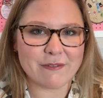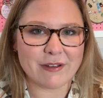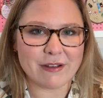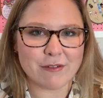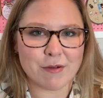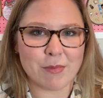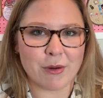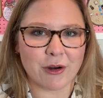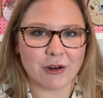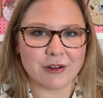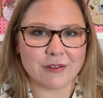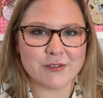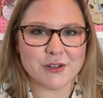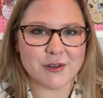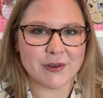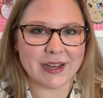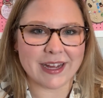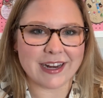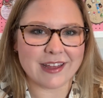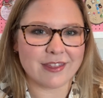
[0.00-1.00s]
favorite part of
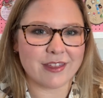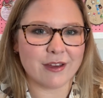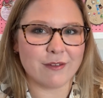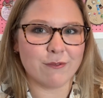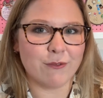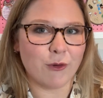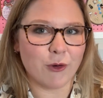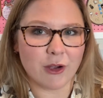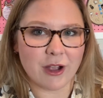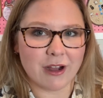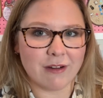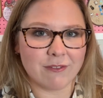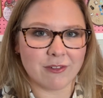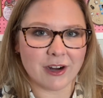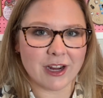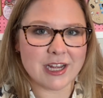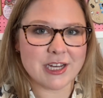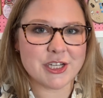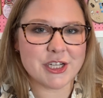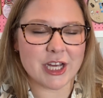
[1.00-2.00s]
doing anything full
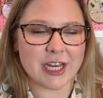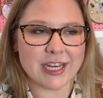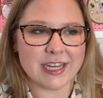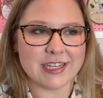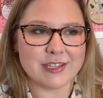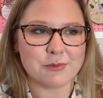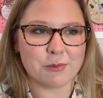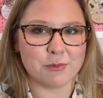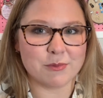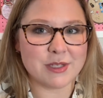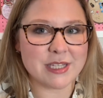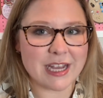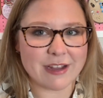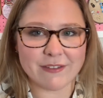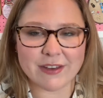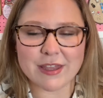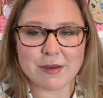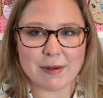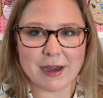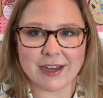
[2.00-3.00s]
coverage is
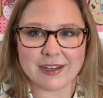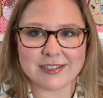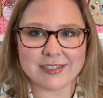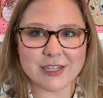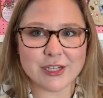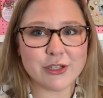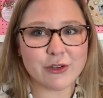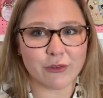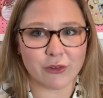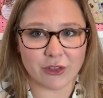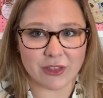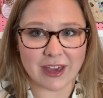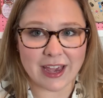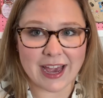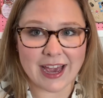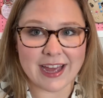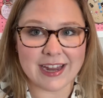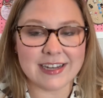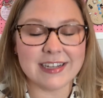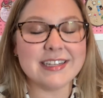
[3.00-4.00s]
saving the backstitch for the
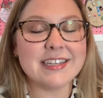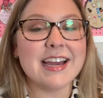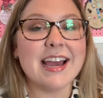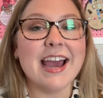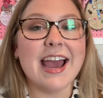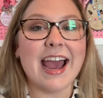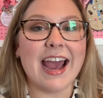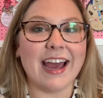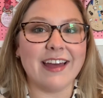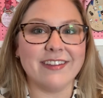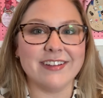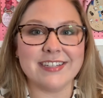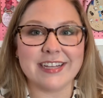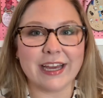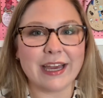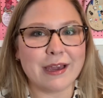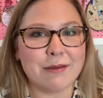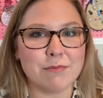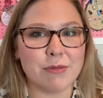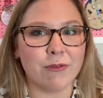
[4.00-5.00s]
end and then
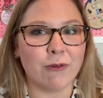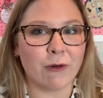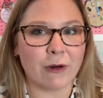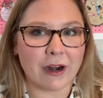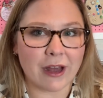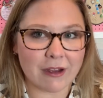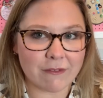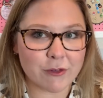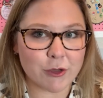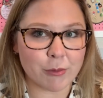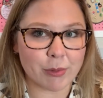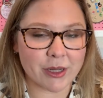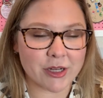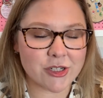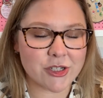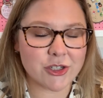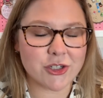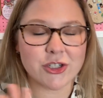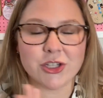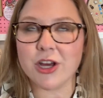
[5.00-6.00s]
taking before and after
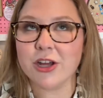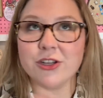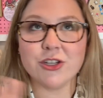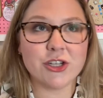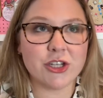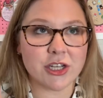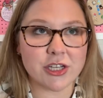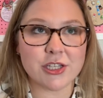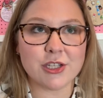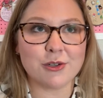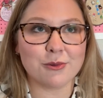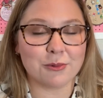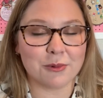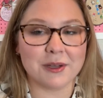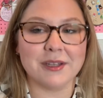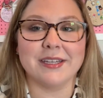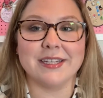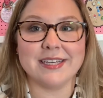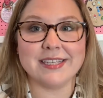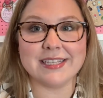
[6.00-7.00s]
pictures just to
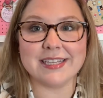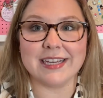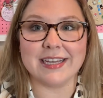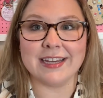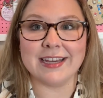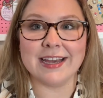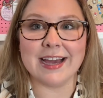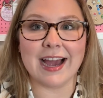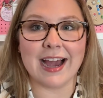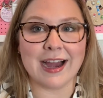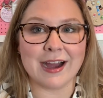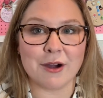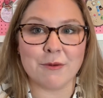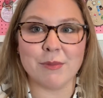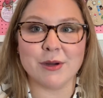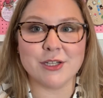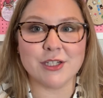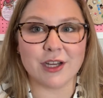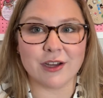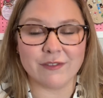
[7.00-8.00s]
really see how
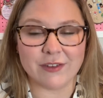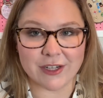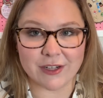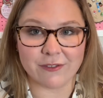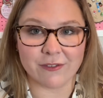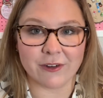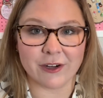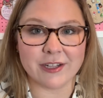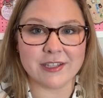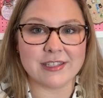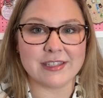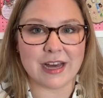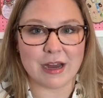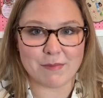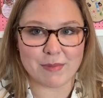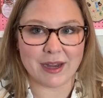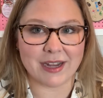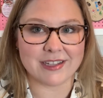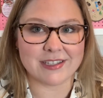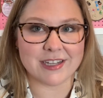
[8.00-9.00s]
much of a difference that
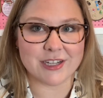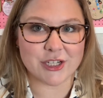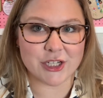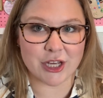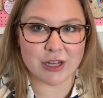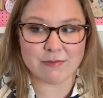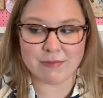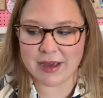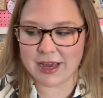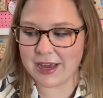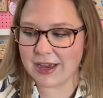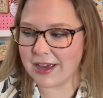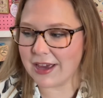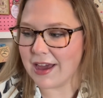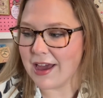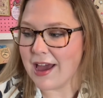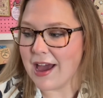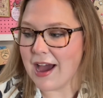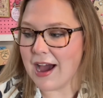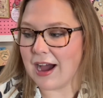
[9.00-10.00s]
backstitch can make.
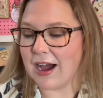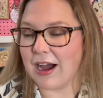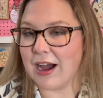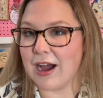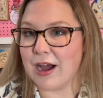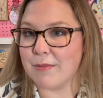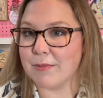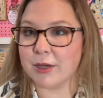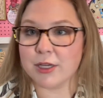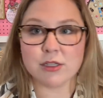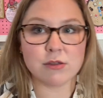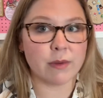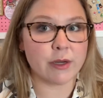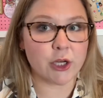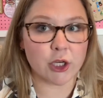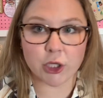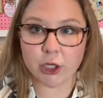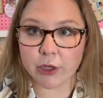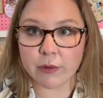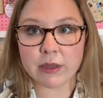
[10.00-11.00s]
Because when
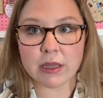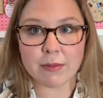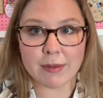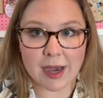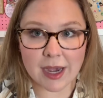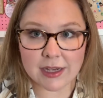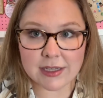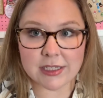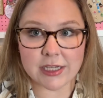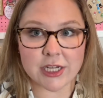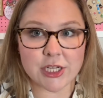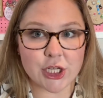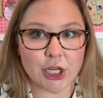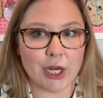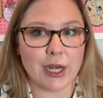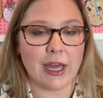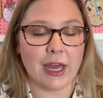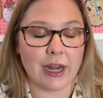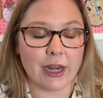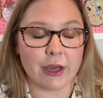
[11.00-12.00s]
you're doing the backstitch
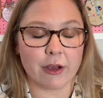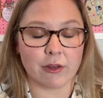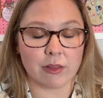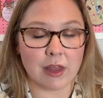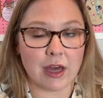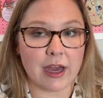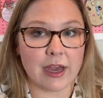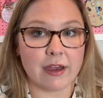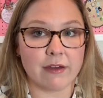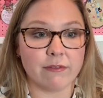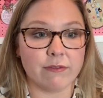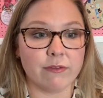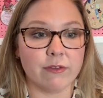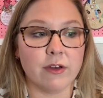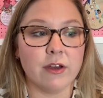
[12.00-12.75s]
and hating your life,